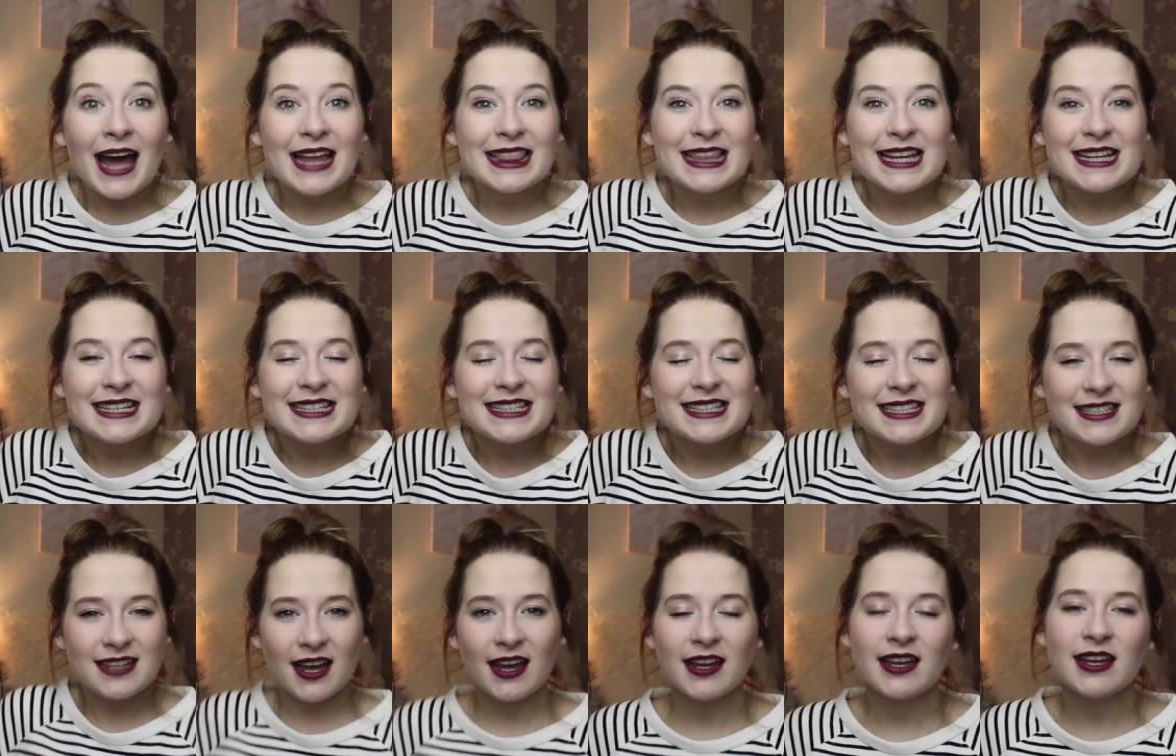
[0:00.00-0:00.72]
And then
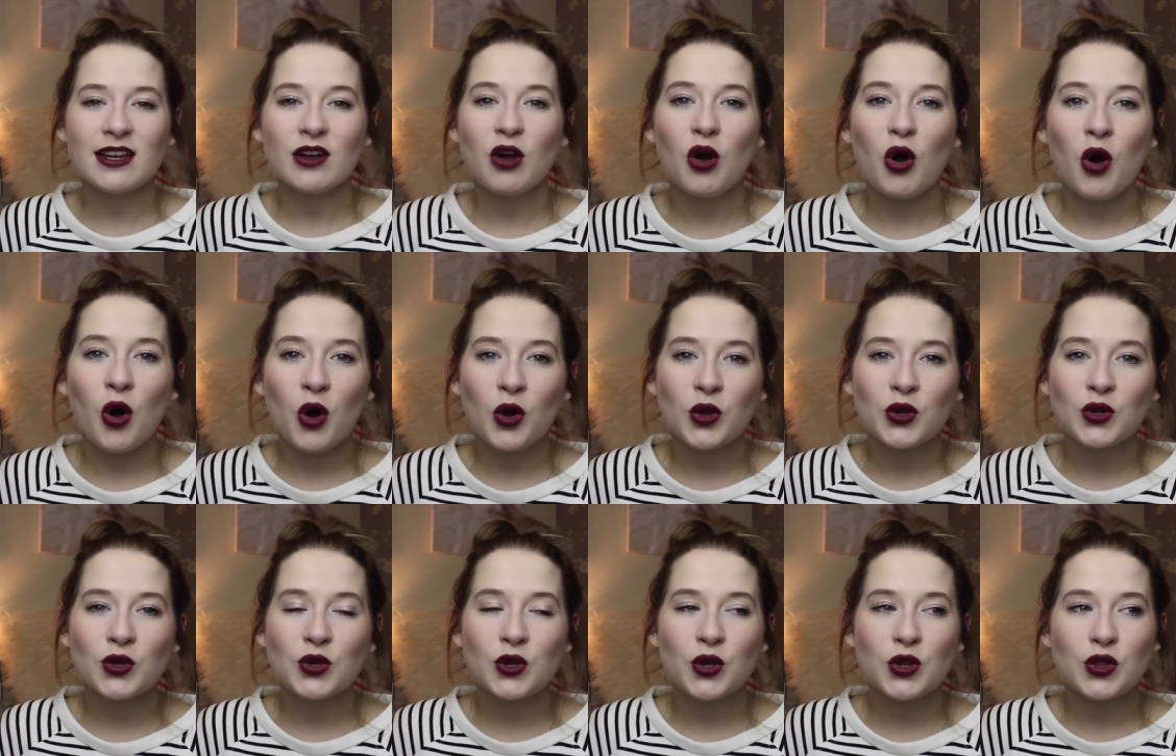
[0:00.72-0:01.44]
staying
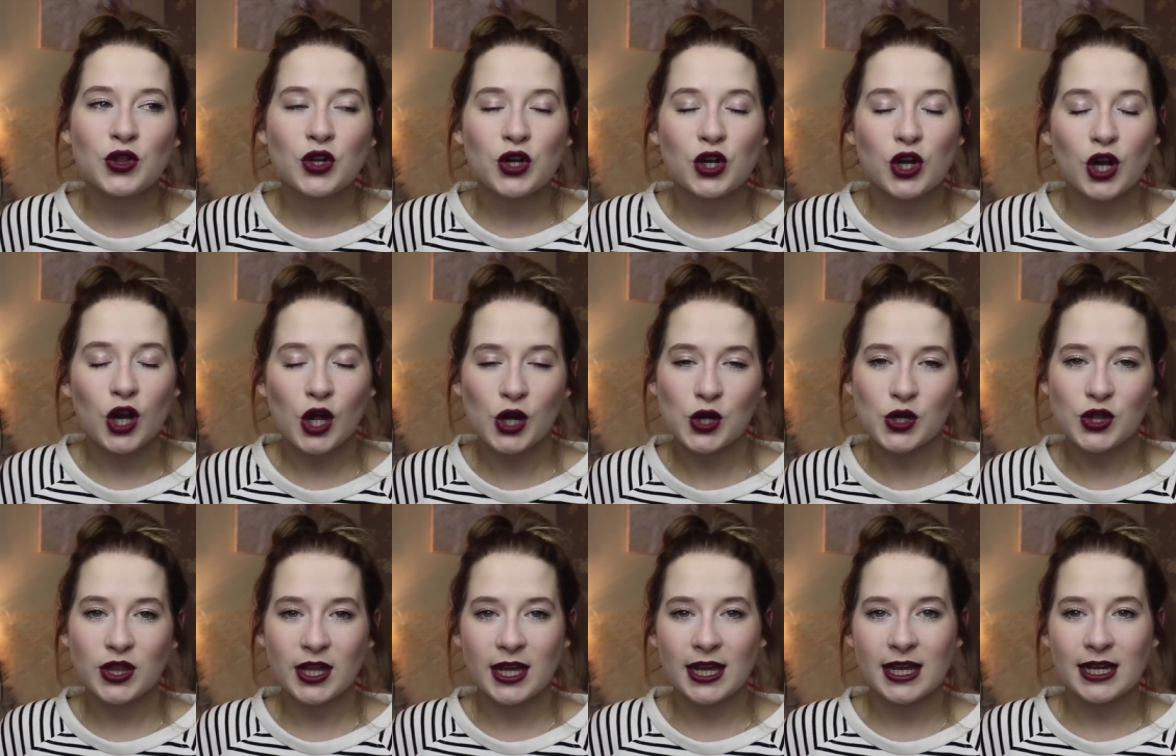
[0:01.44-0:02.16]
on the
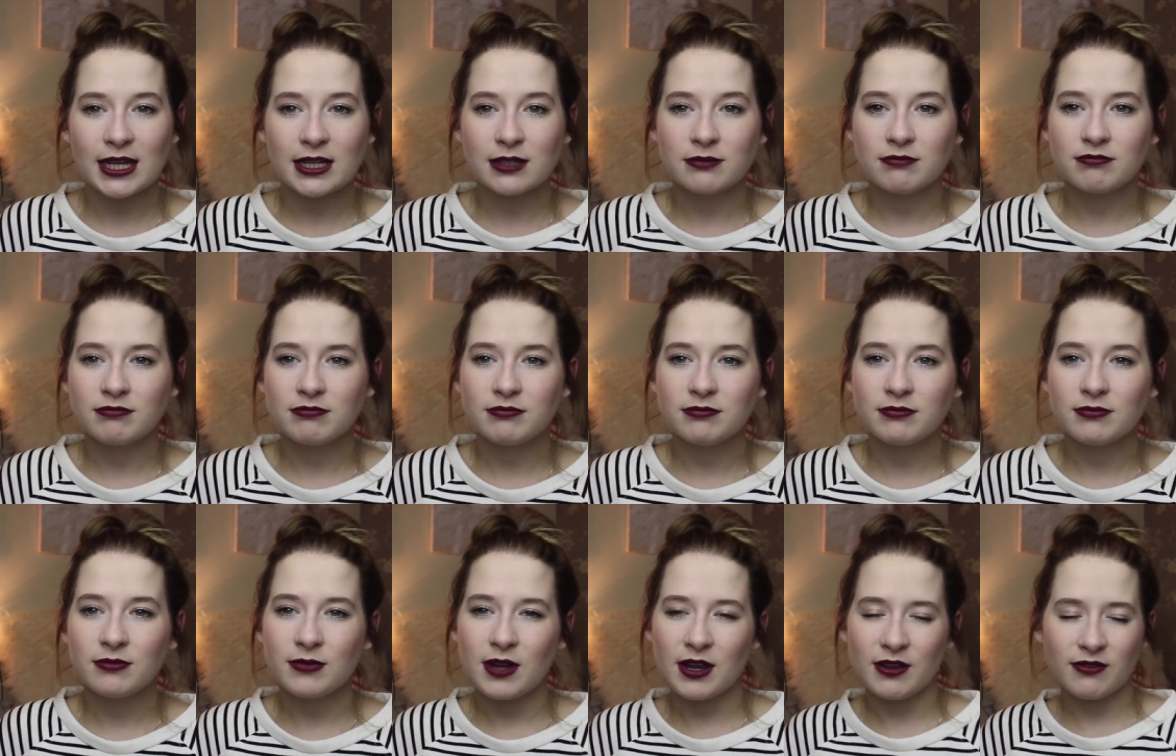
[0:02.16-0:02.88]

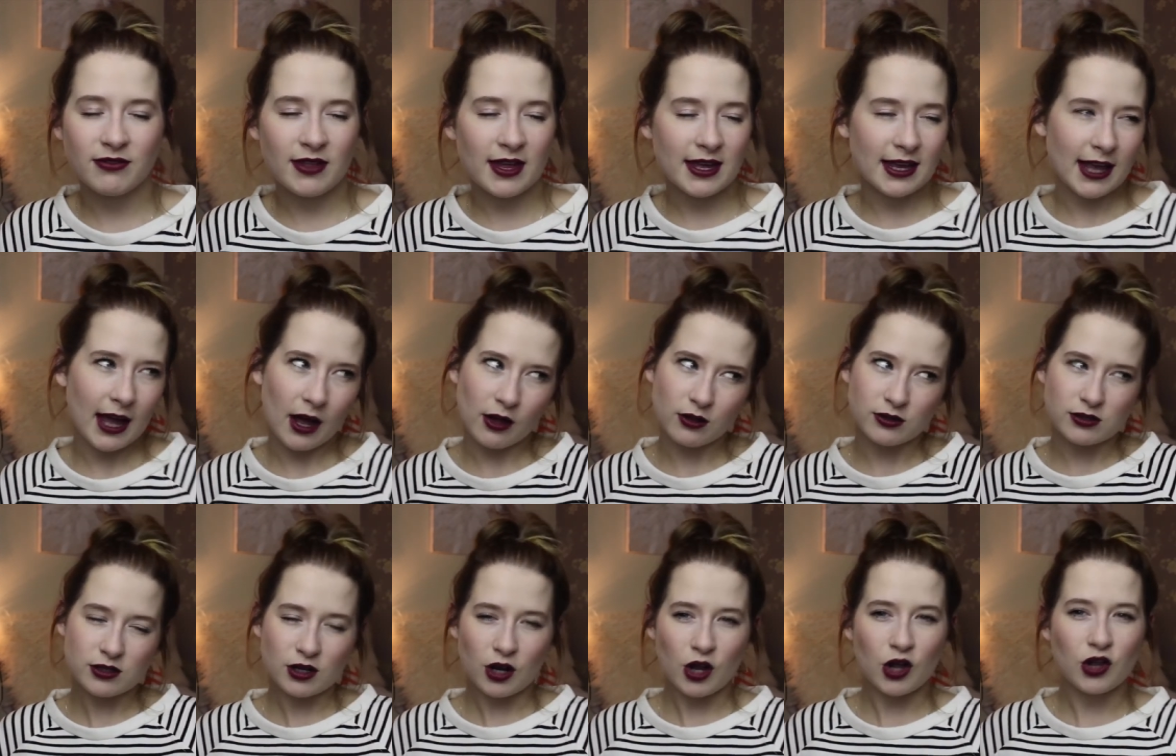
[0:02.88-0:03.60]
clothing, if they
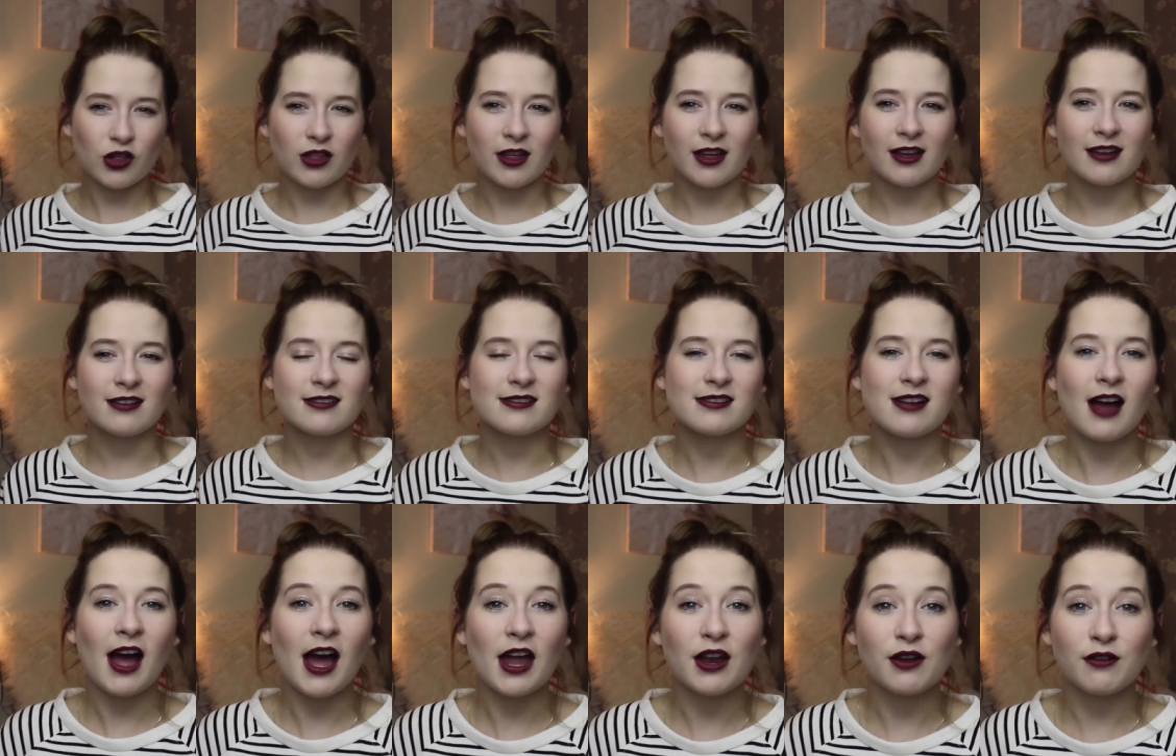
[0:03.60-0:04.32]
count as clothing
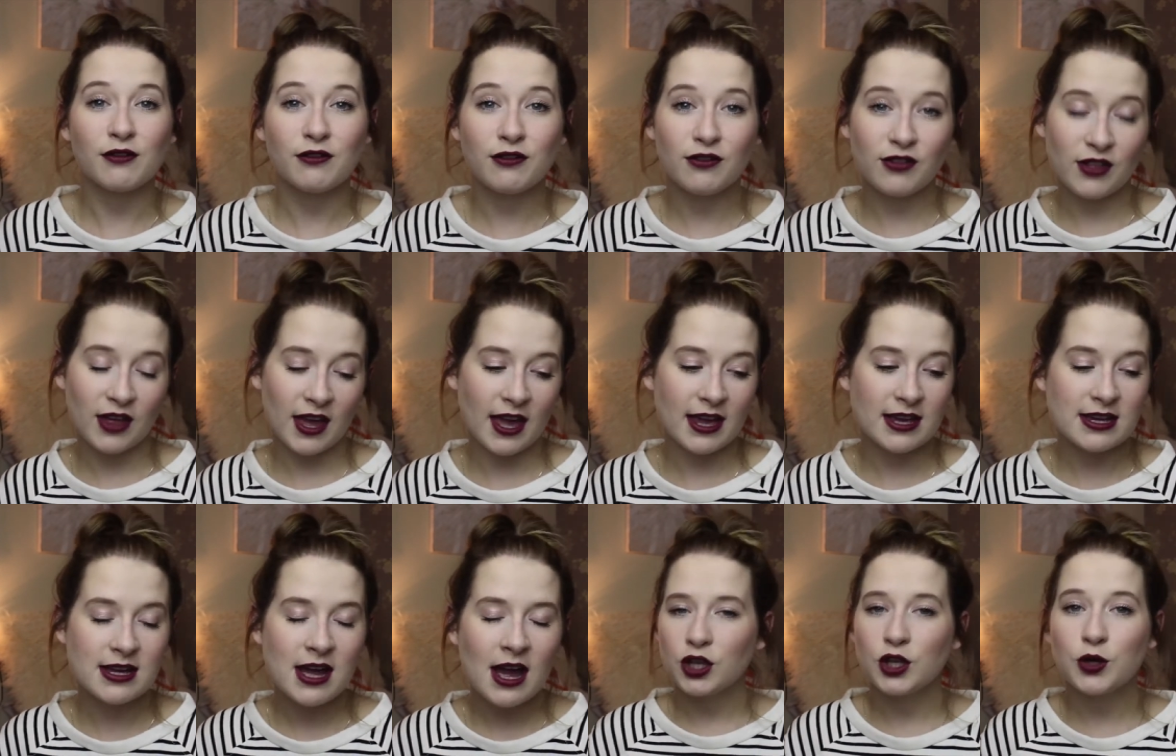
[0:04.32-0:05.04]
kind of thing.